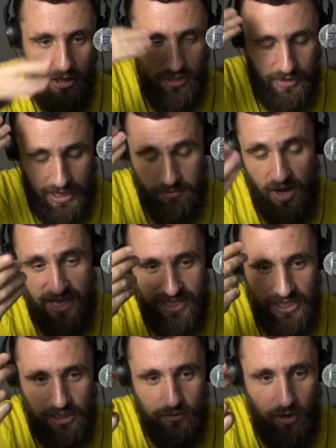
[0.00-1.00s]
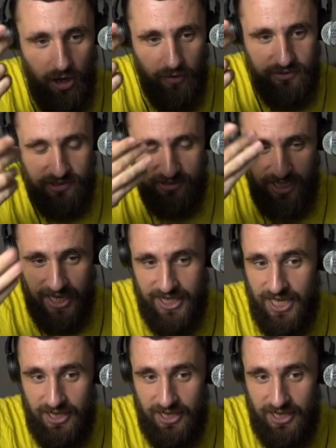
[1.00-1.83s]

They might get involved to say that,